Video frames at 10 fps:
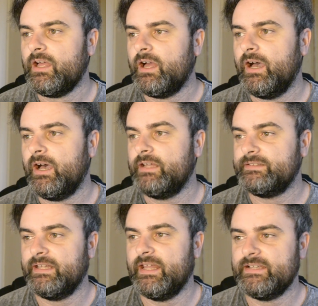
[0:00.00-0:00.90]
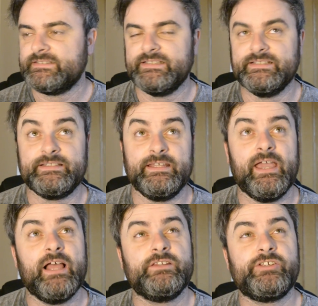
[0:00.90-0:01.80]
And the last is the
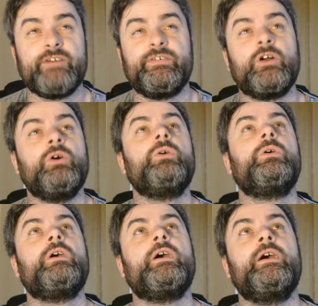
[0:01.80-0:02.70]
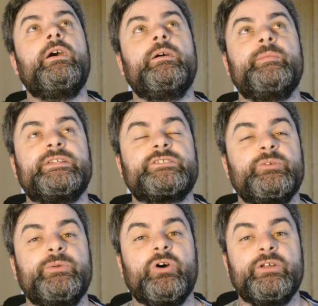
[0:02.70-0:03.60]
ElTrafico. It's
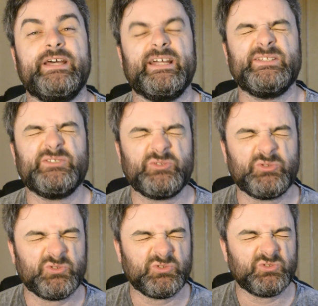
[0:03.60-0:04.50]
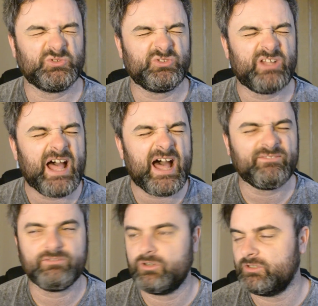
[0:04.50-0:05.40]
going to be on at
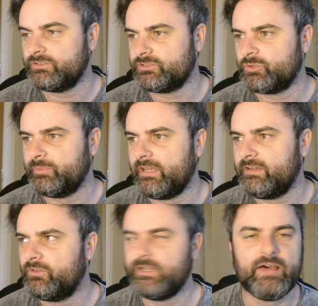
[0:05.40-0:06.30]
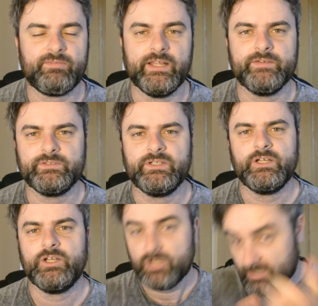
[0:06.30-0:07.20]
half, or is it going to be around 11:30?
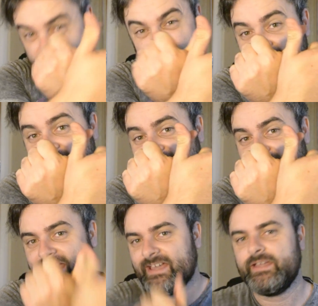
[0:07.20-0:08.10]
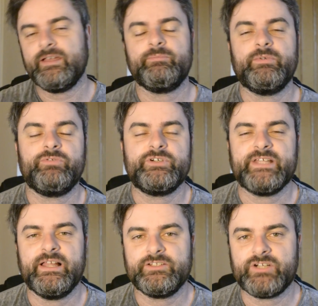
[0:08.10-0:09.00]
Yay! My first
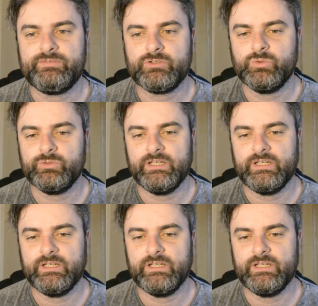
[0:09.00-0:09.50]
ElTrafico